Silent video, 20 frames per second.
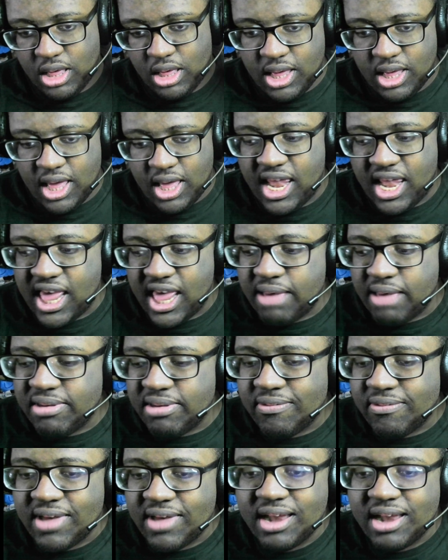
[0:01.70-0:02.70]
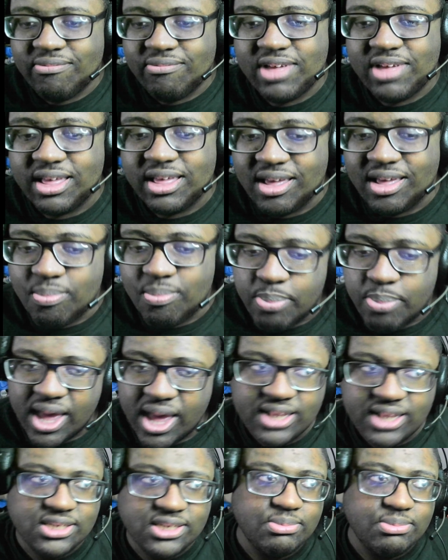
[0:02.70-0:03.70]
Hello everyone, welcome
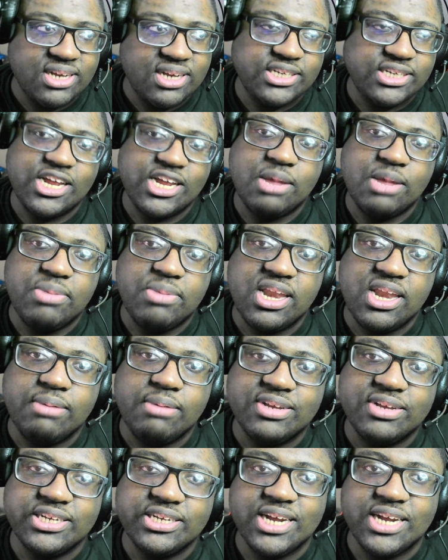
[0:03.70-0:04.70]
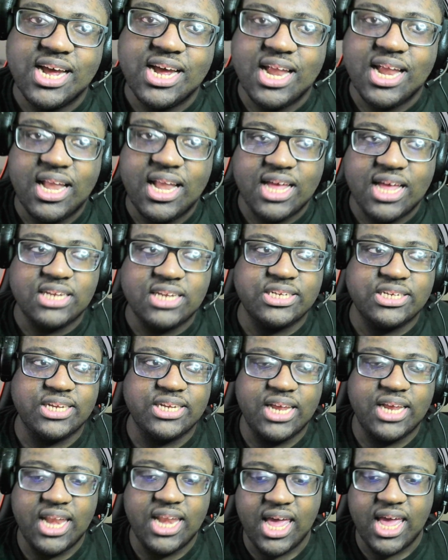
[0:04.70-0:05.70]
back to my channel. My name is Tyler
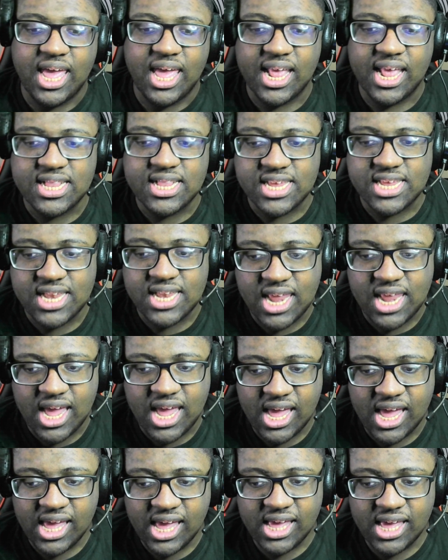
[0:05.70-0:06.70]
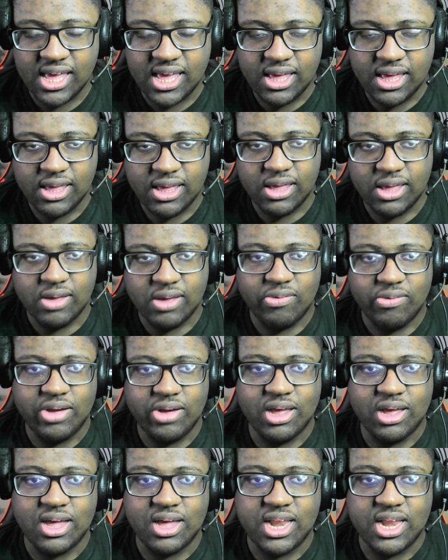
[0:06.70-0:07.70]
Lawson, and today
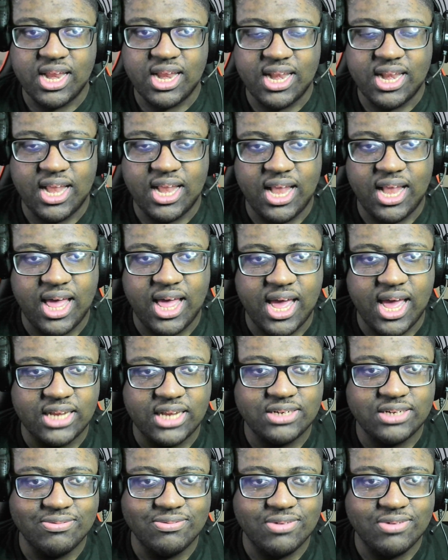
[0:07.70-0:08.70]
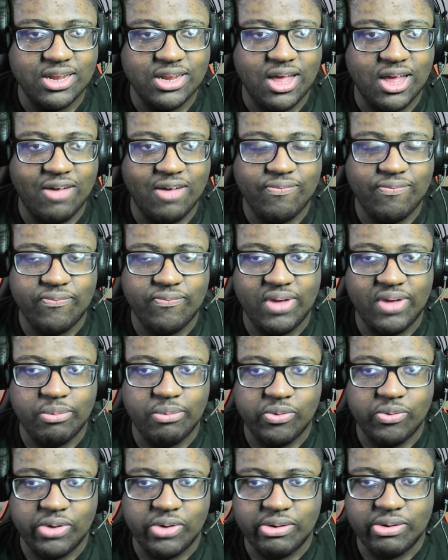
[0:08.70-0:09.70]
we're on in the last one of
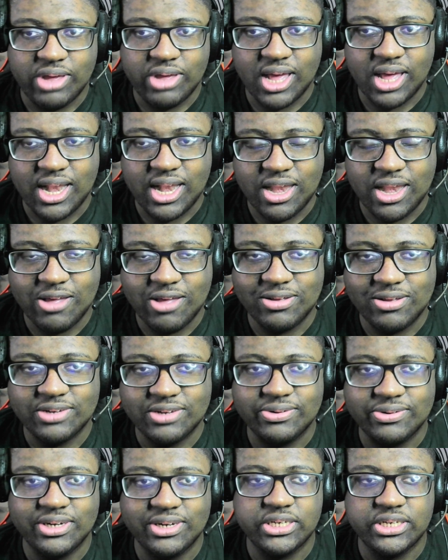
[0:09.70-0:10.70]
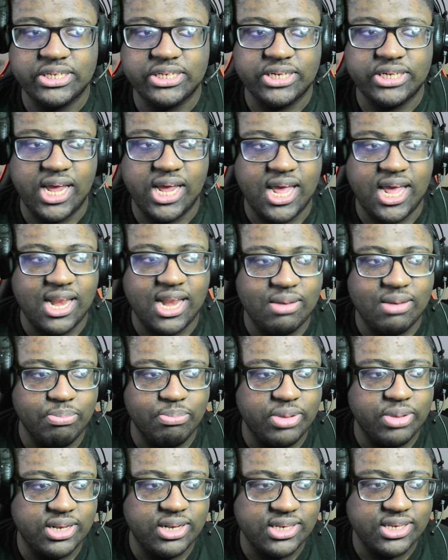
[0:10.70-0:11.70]
February. I know it's very sad,
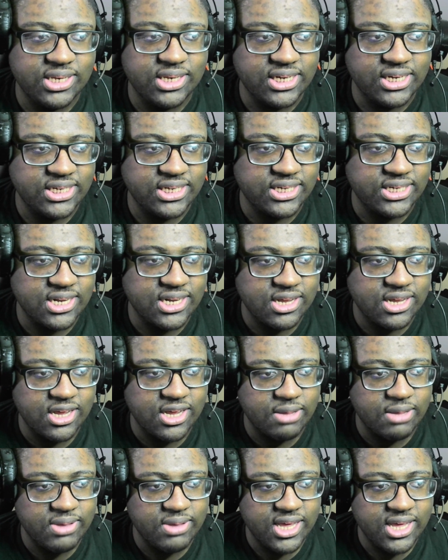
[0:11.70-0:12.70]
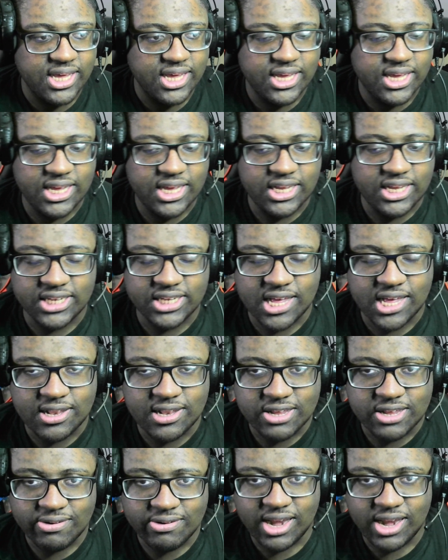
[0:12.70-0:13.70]
but this time it's come
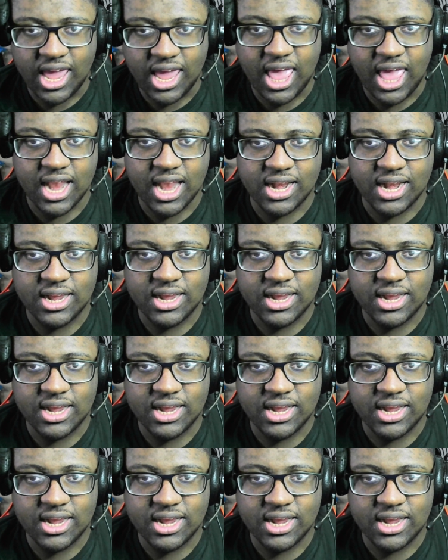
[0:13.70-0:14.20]
to an end.